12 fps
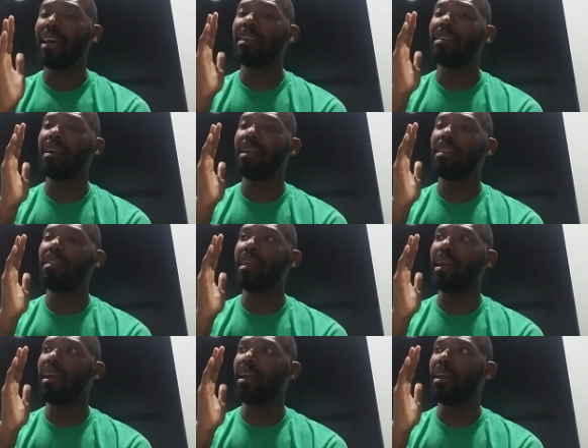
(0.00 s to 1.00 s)
and then
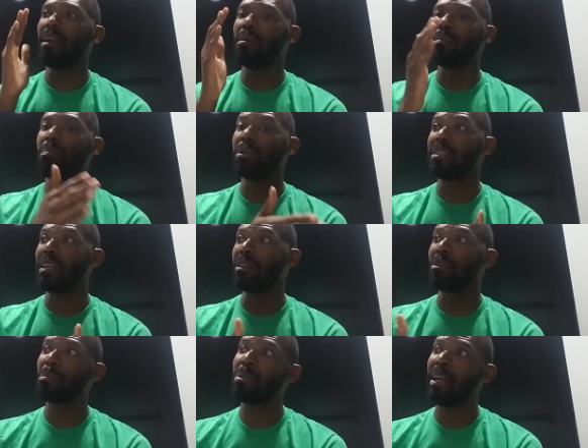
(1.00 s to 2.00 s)
they put
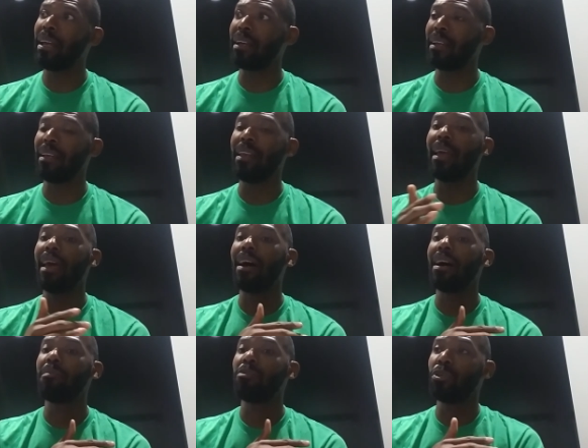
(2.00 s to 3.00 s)
together a plan
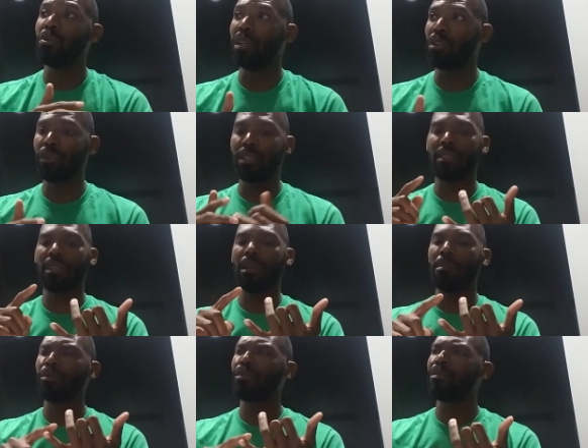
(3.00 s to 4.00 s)
to increase the
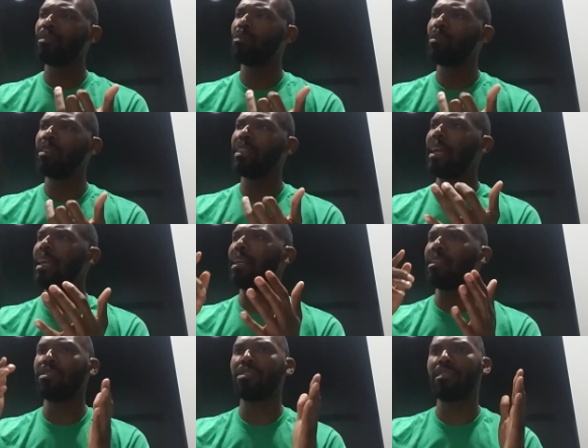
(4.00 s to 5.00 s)
number of
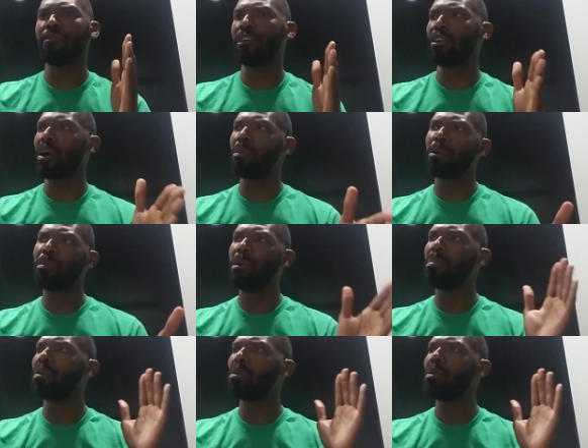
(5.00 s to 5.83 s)
lanes, figure out where people